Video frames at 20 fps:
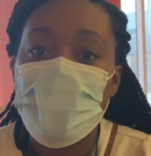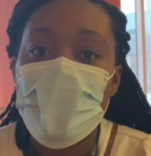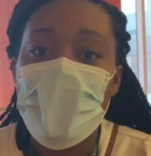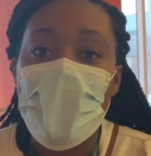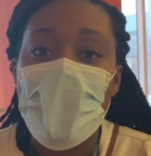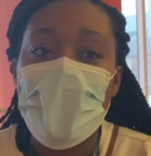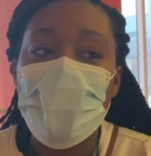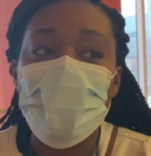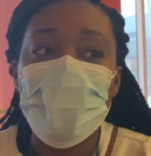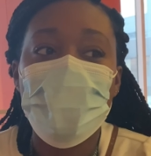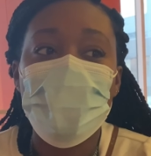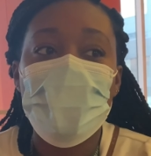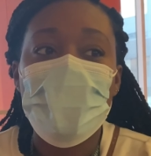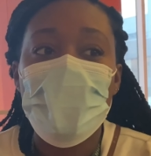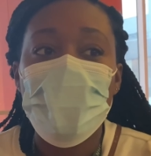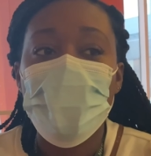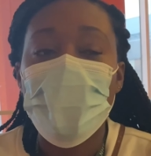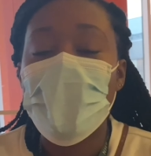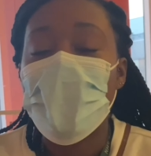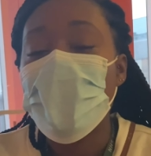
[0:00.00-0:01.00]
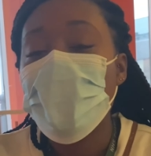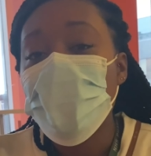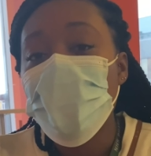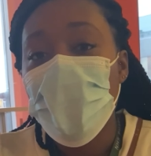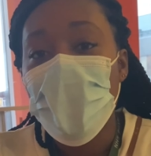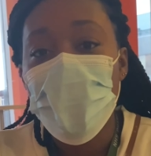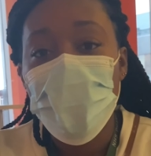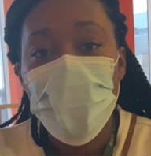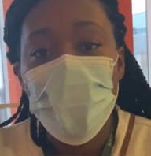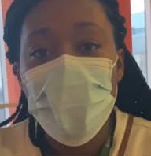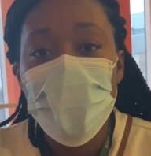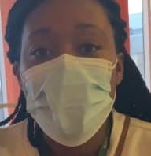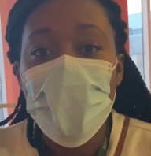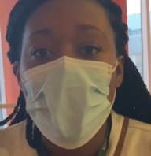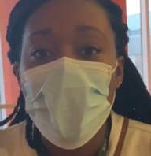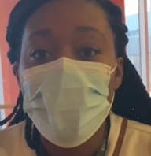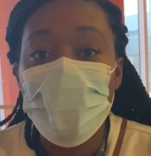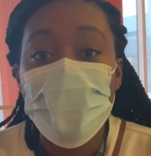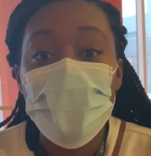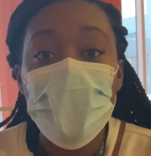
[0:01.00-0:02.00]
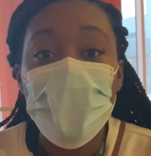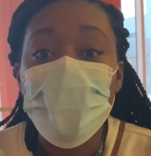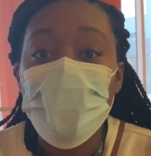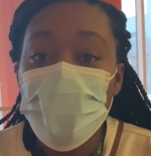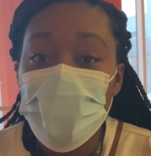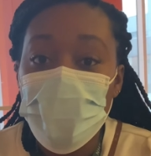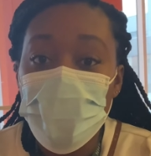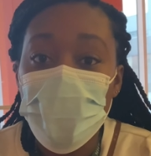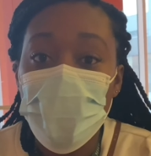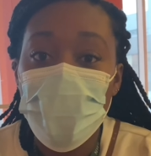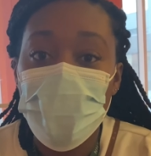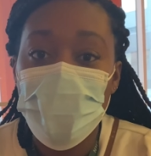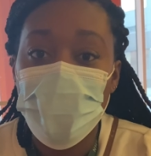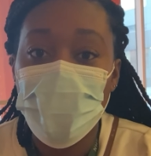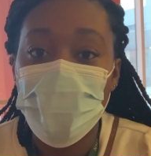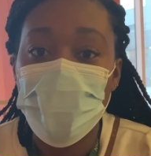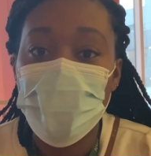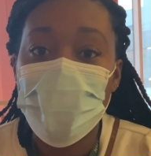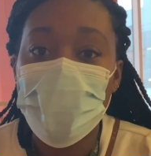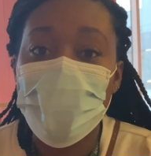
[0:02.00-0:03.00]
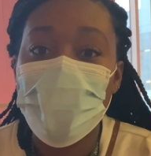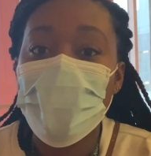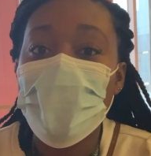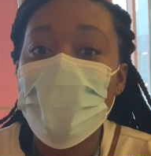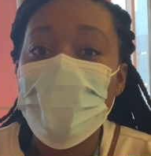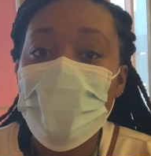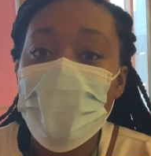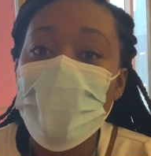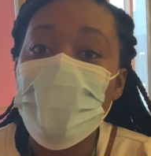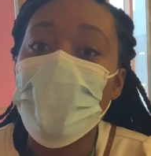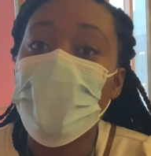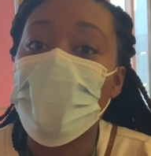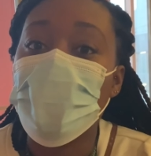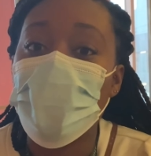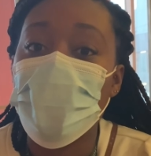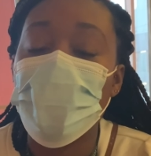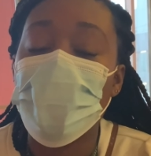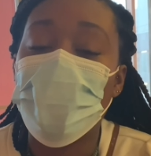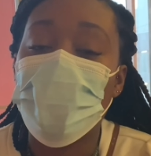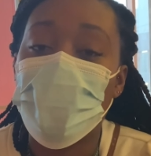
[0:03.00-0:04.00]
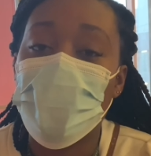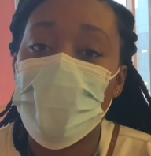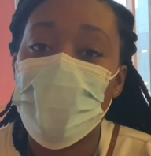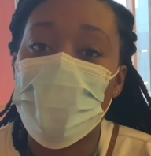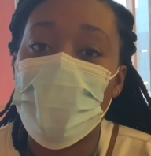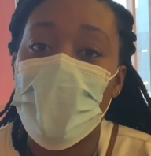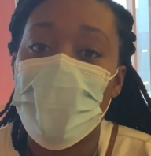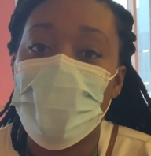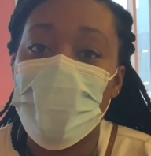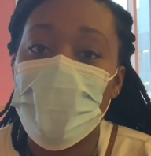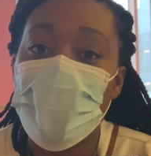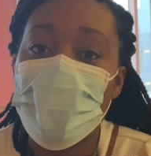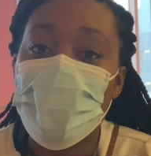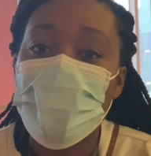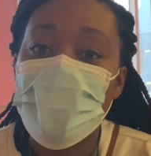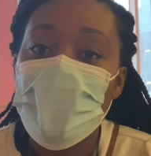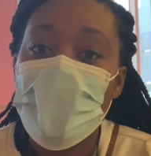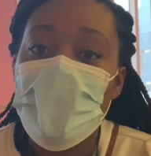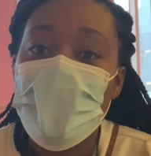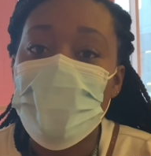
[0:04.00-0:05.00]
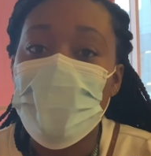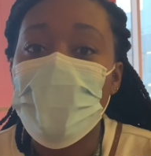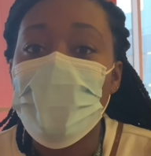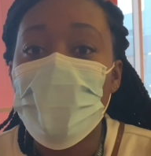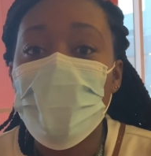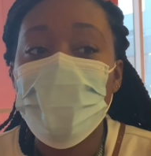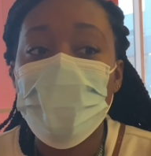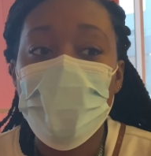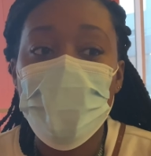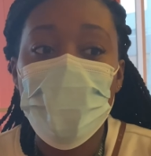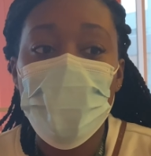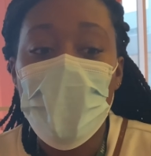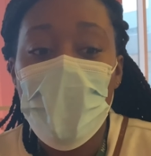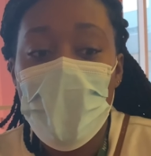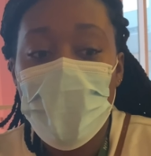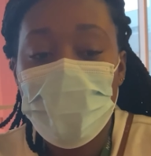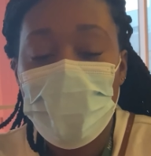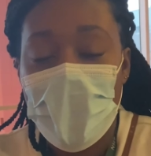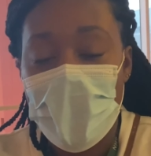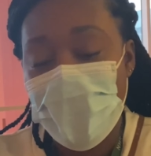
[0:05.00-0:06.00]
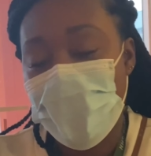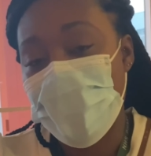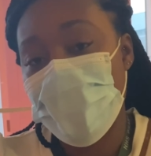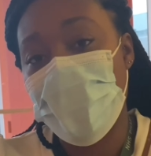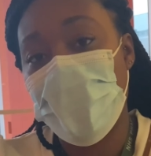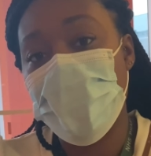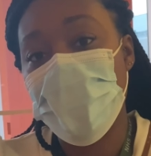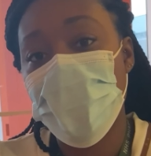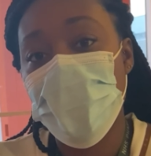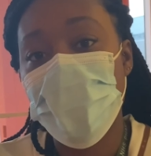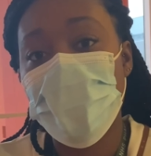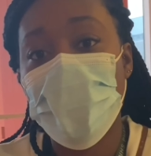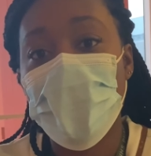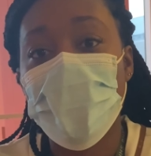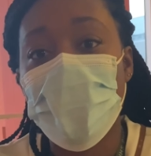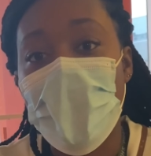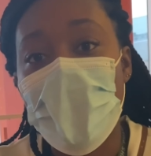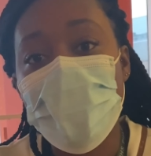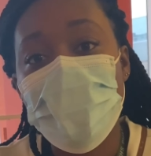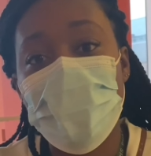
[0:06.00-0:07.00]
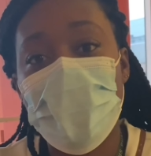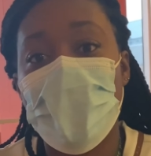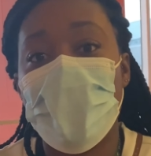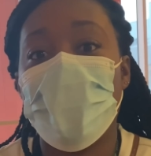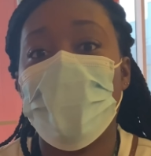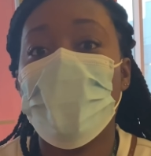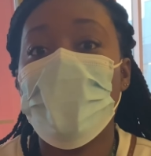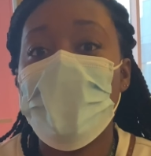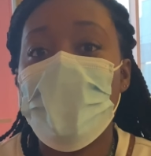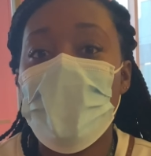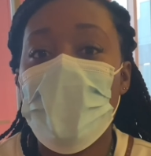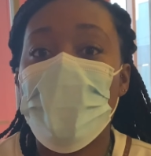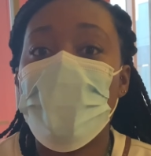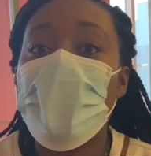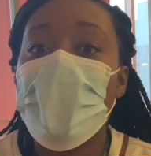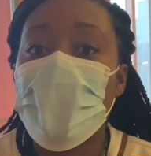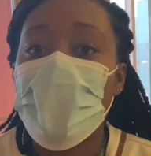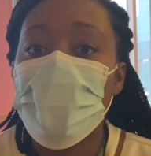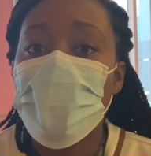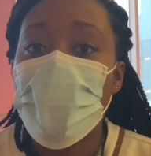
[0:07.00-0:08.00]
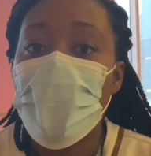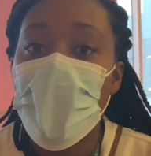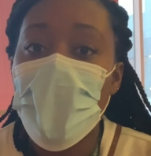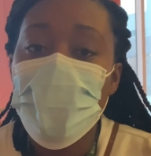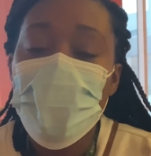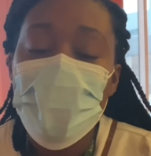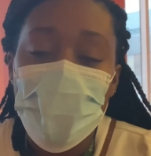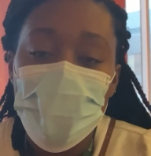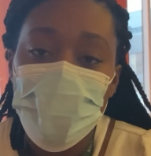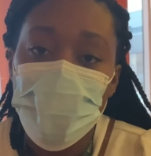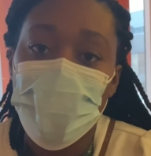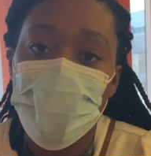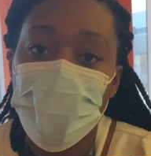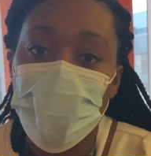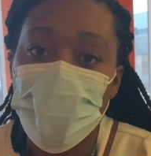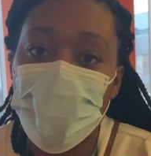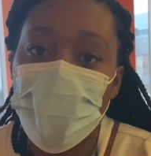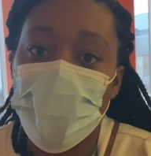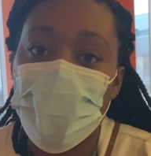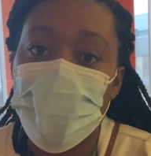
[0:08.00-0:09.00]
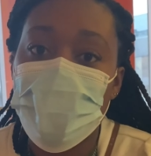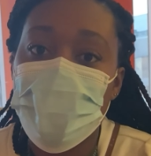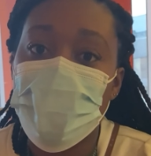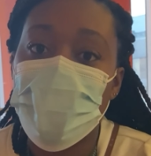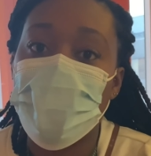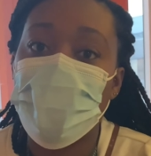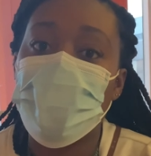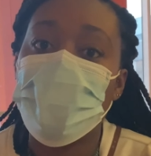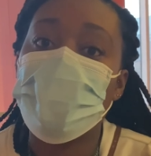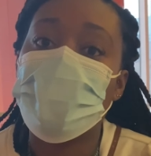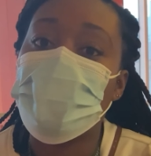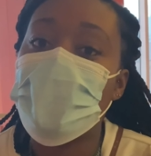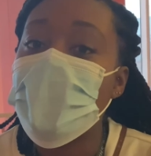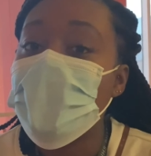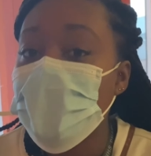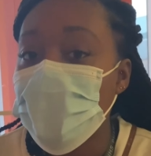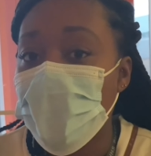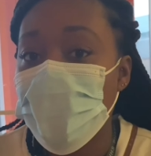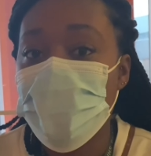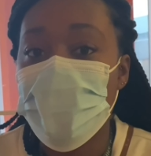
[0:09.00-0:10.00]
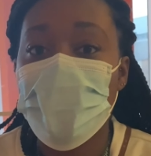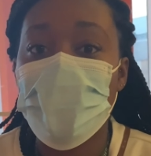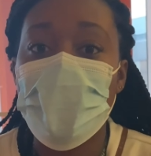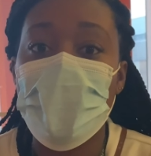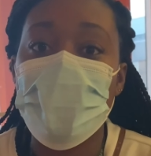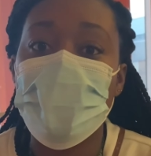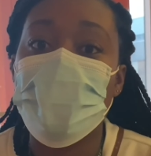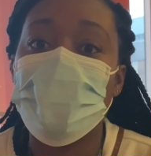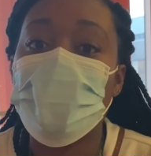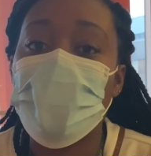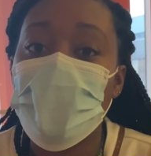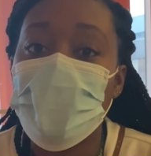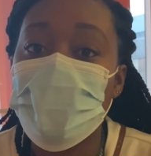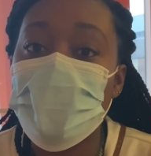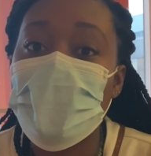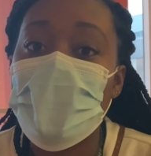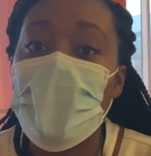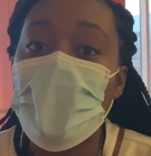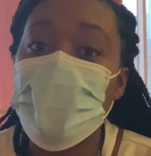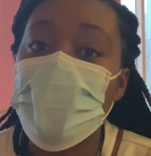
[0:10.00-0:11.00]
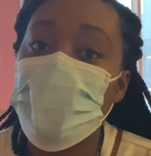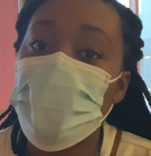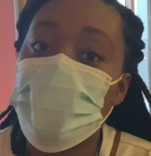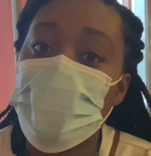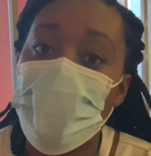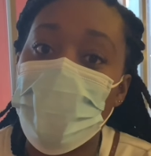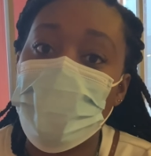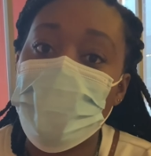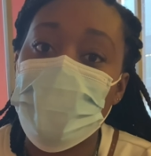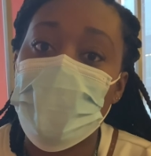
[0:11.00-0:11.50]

And we hear the word all the time, it's our new normal. This is our new normal at the moment. So I think for the workplace, it's us just progressing and working past that new normal to restarting things that previously had to stop.